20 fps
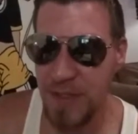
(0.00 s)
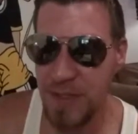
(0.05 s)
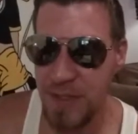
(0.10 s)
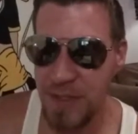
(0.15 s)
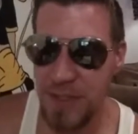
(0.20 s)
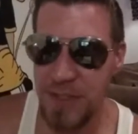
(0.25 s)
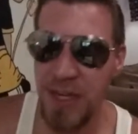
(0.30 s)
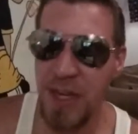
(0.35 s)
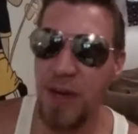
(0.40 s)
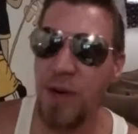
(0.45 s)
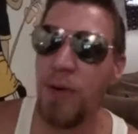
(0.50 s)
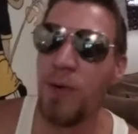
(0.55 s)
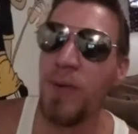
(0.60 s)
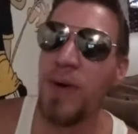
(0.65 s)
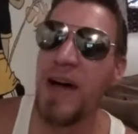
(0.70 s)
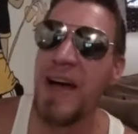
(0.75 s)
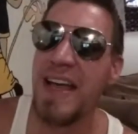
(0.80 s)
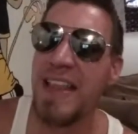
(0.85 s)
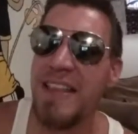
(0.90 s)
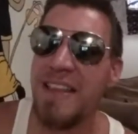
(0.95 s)

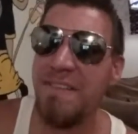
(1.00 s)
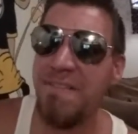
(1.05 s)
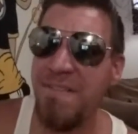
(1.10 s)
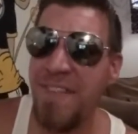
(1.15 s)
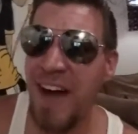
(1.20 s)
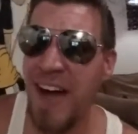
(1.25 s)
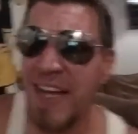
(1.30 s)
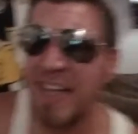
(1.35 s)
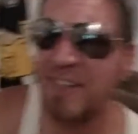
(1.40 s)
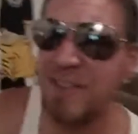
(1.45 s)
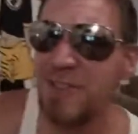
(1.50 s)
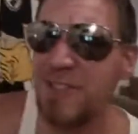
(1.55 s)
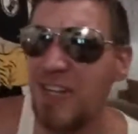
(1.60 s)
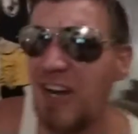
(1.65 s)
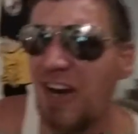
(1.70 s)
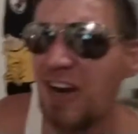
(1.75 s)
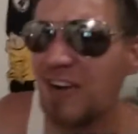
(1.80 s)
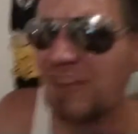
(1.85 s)
So the finals